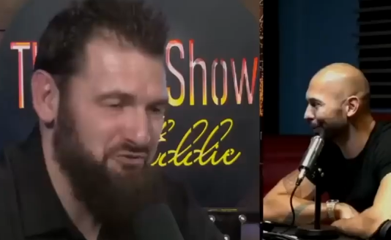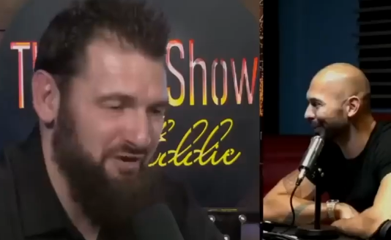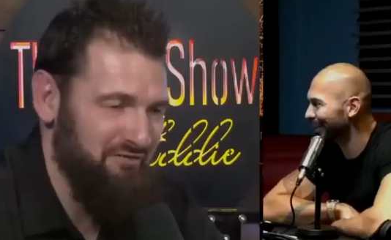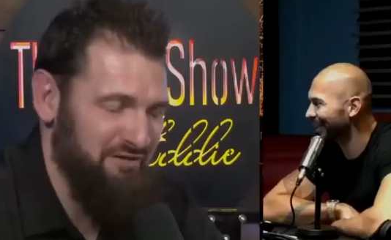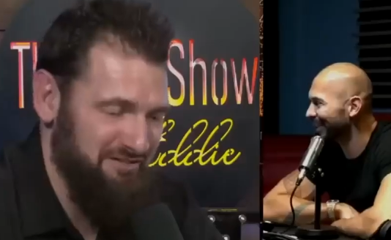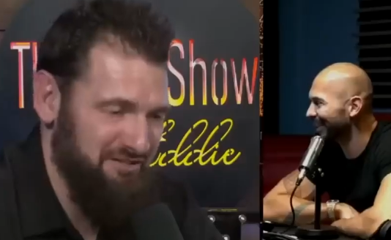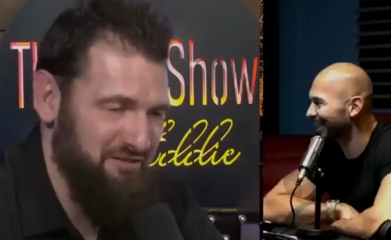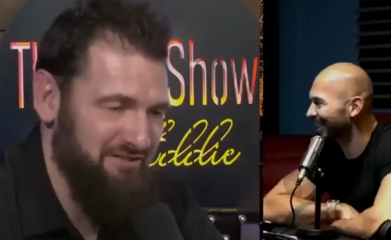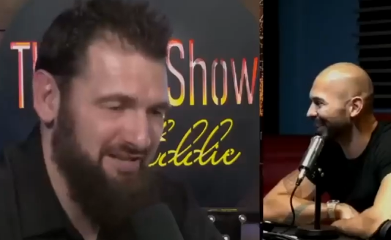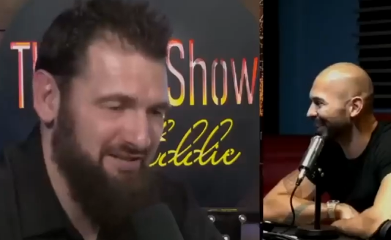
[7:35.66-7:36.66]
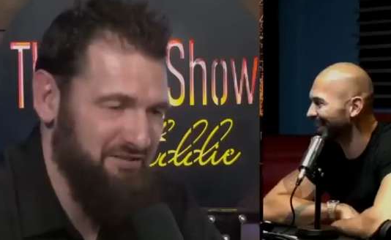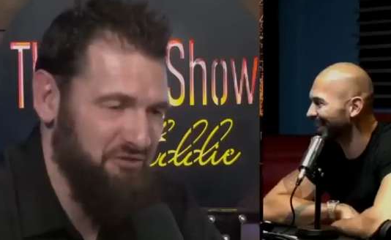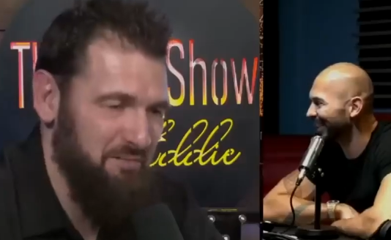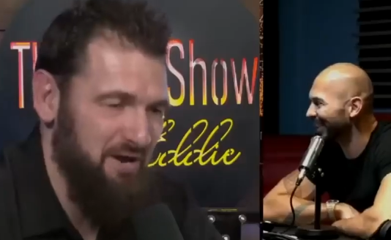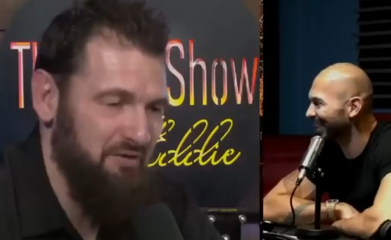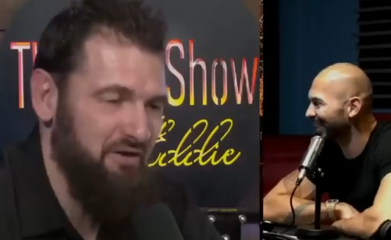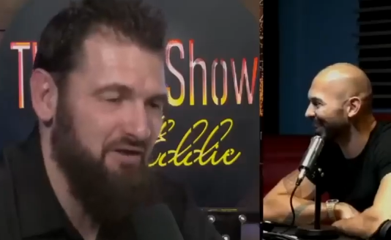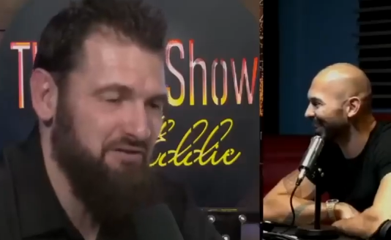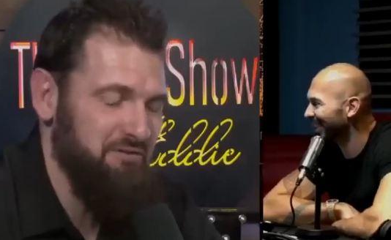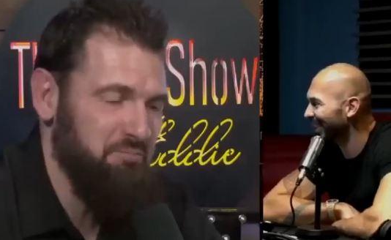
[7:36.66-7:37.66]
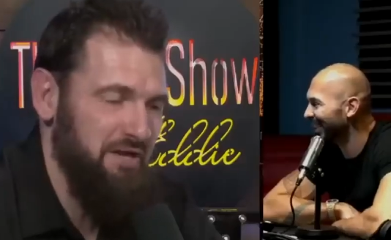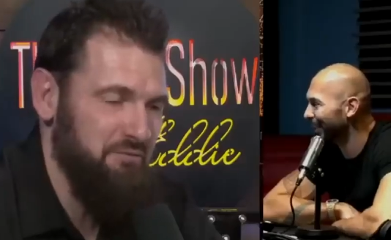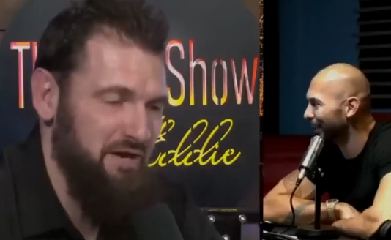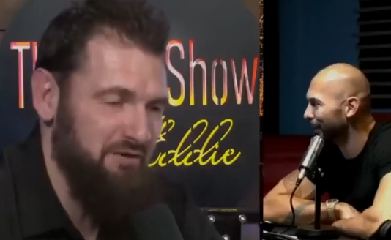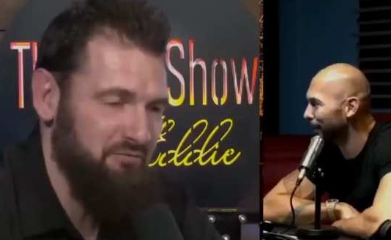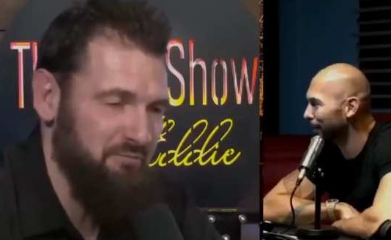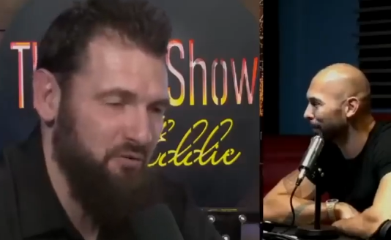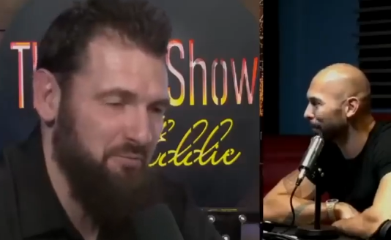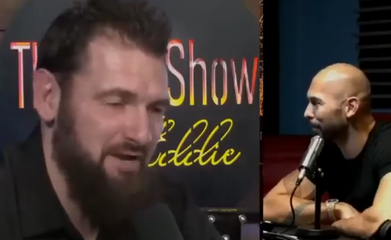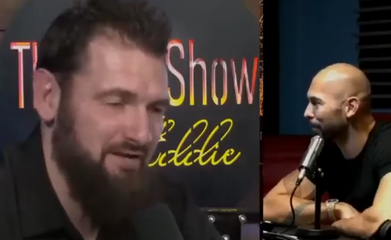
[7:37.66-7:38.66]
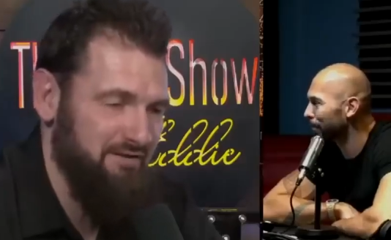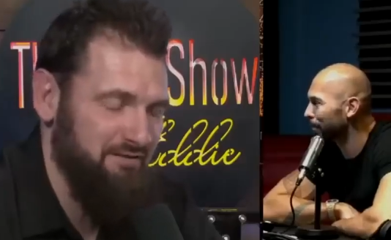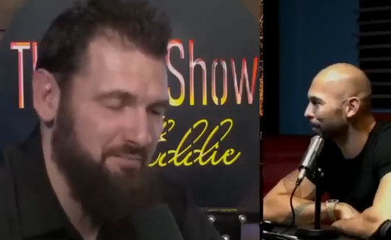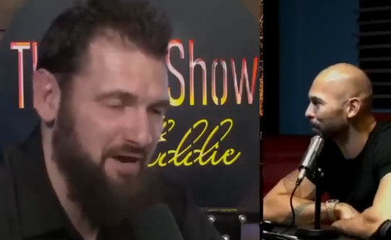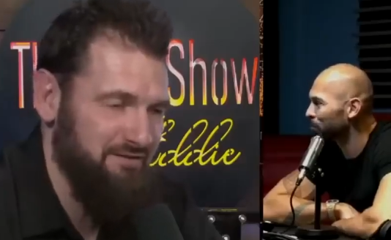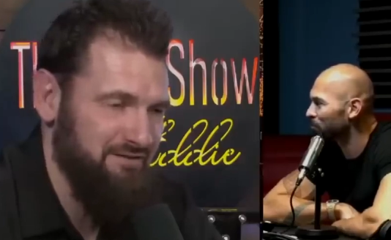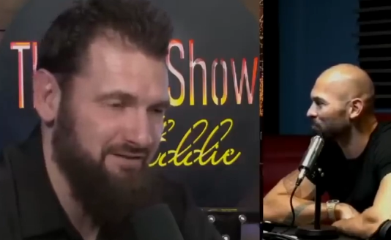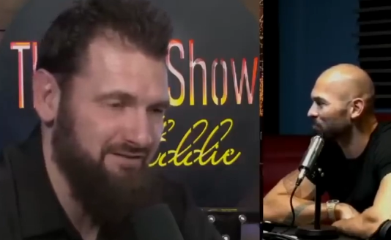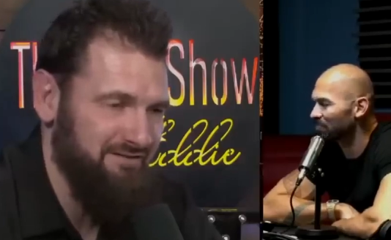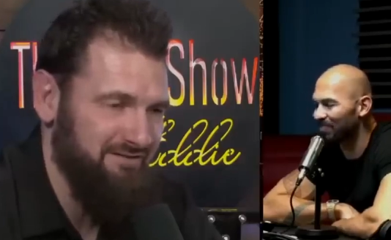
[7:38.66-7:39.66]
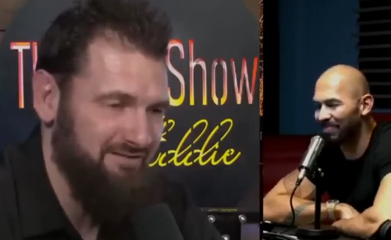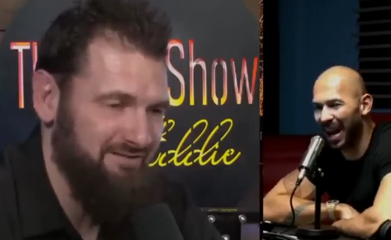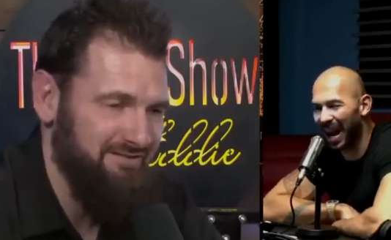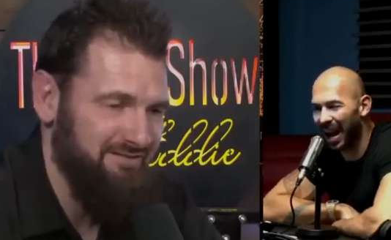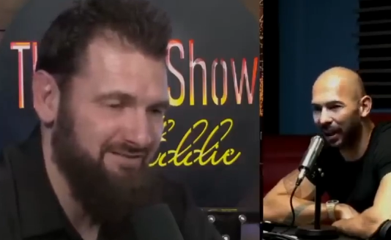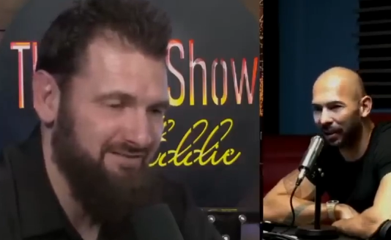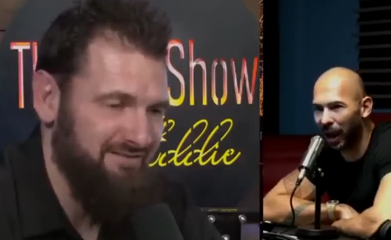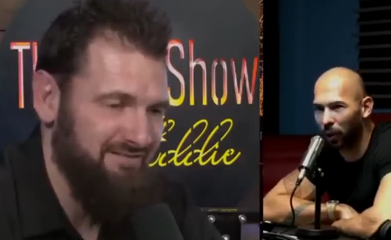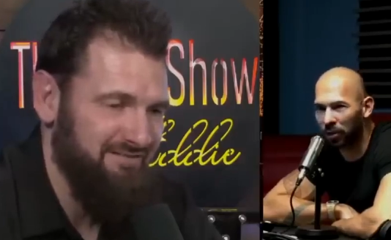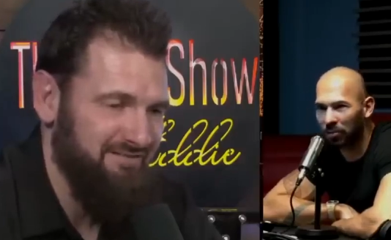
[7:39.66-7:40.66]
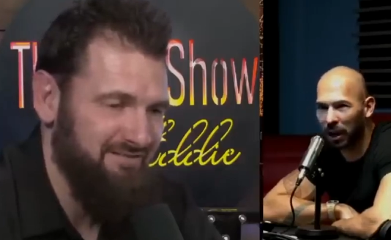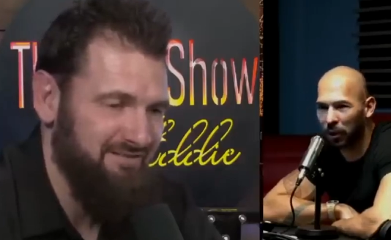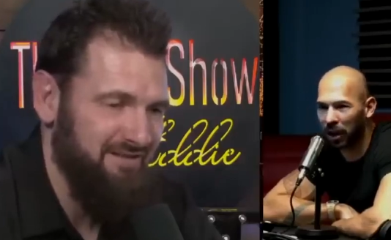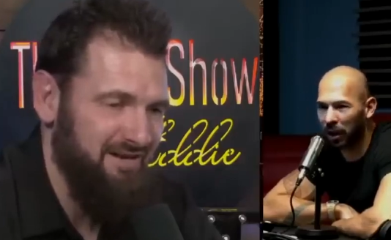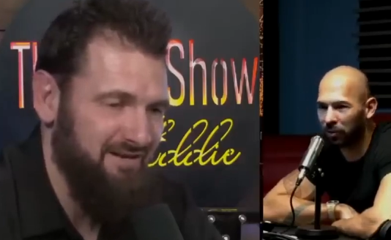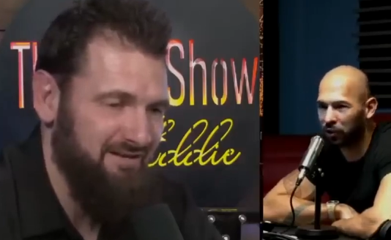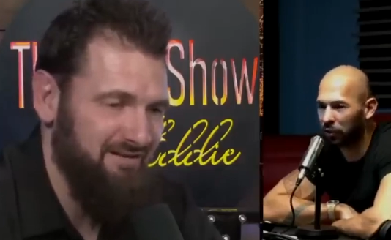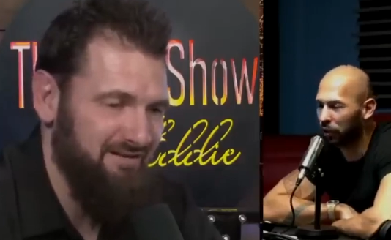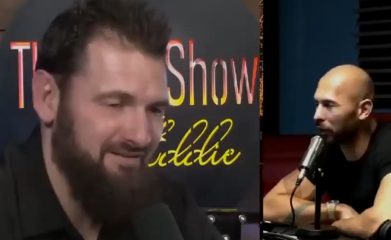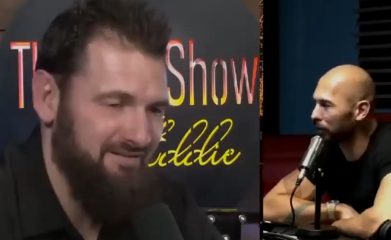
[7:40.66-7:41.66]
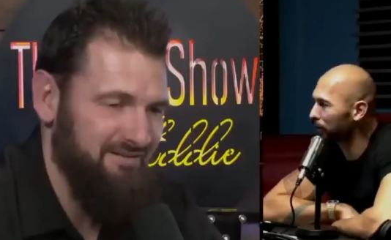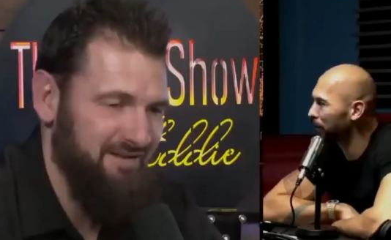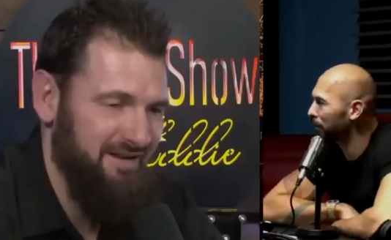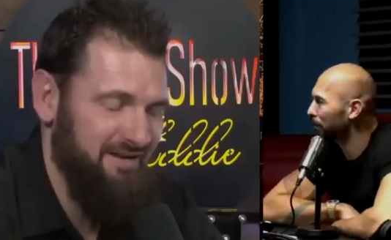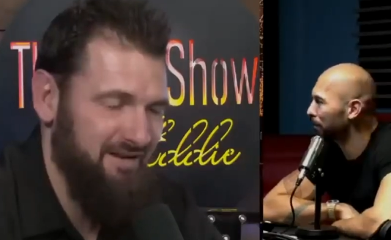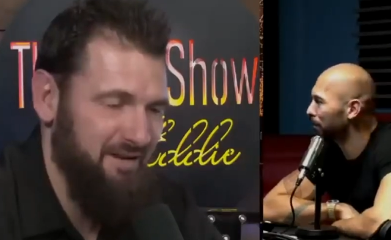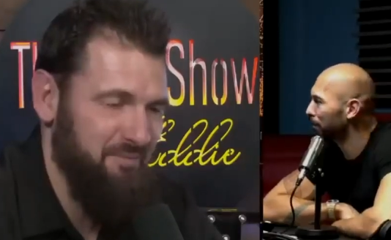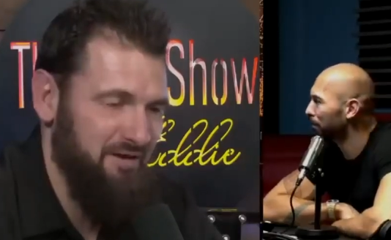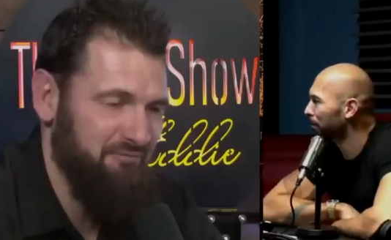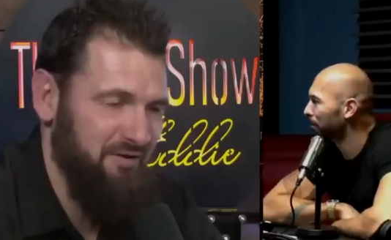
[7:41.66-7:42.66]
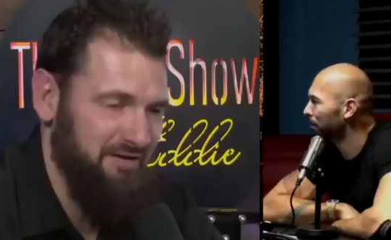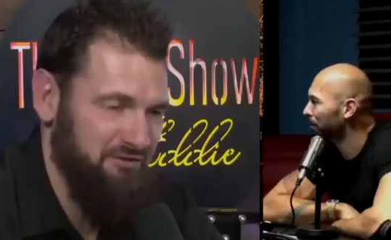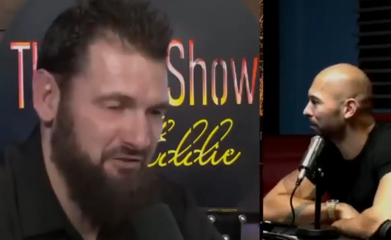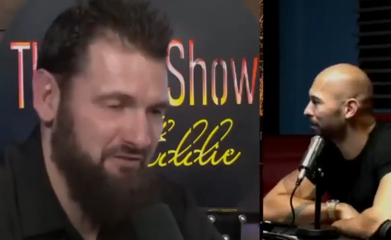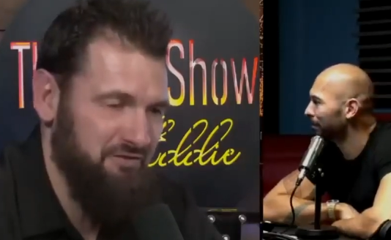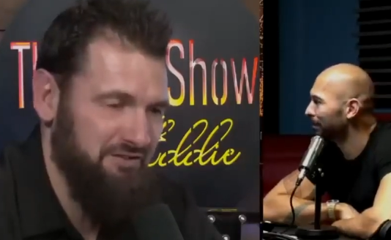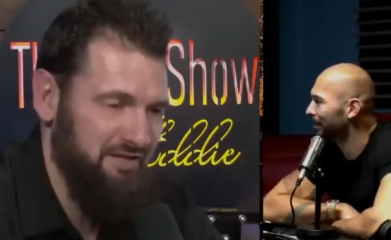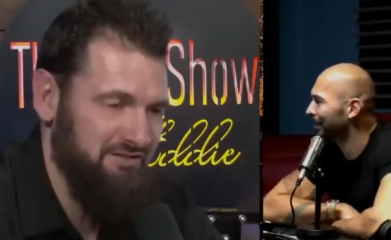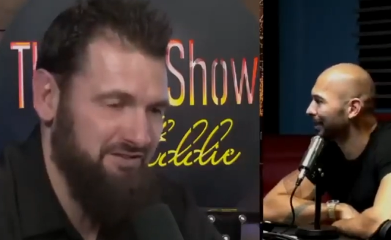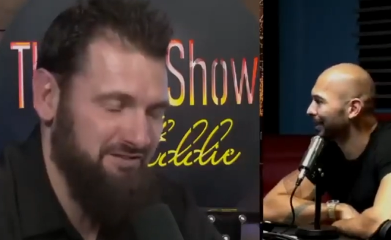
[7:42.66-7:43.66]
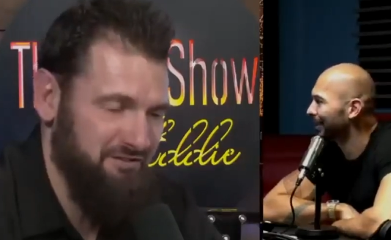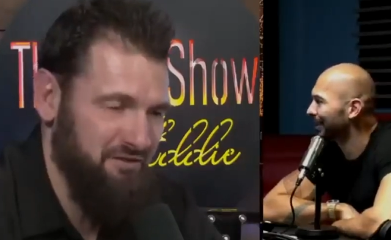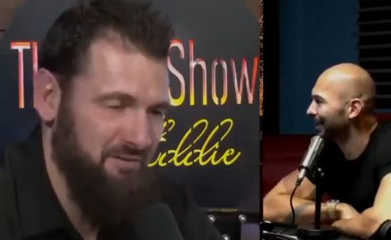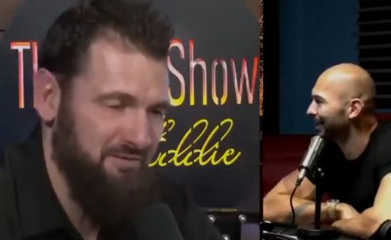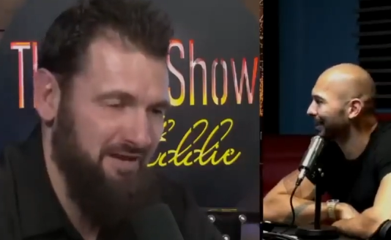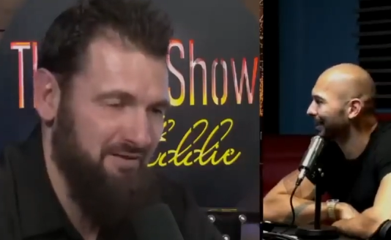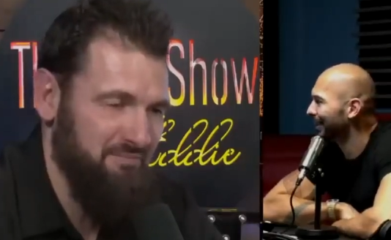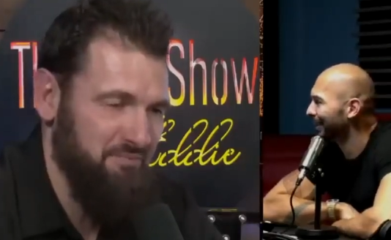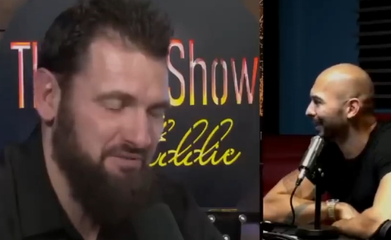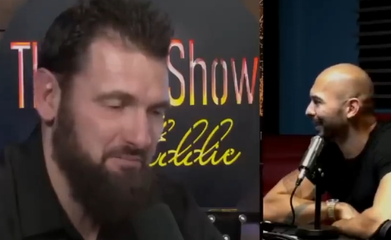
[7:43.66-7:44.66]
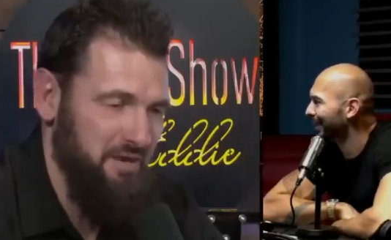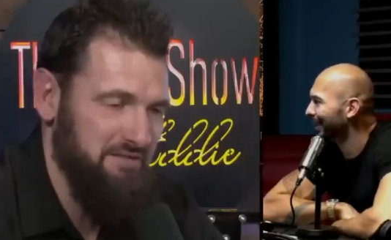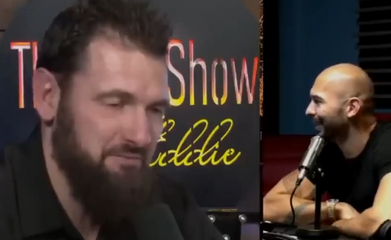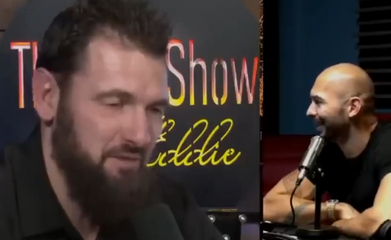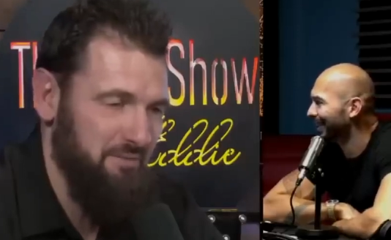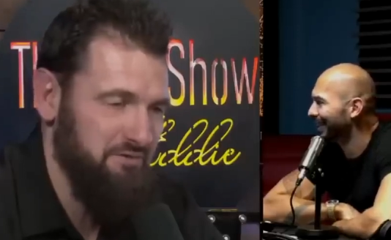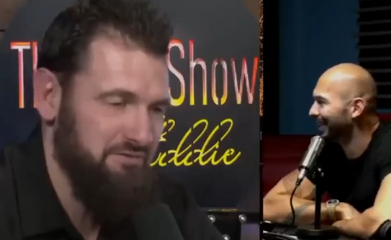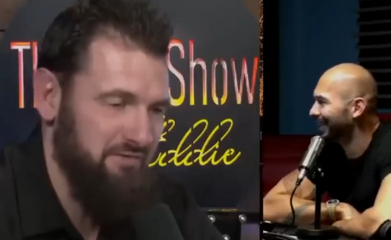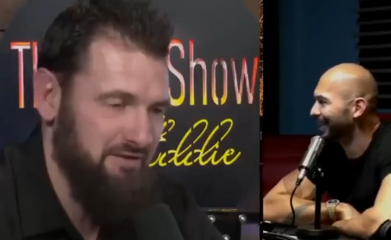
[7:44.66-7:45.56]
Speaker 1: Would you ever consider taking a trip? How long is the plane ride from Romania to Bosnia?
Speaker 2: Uh, hour, hour and a half. It's not far.
Speaker 1: Yeah. How about if I get your invitation, you come down? Is it possible? How much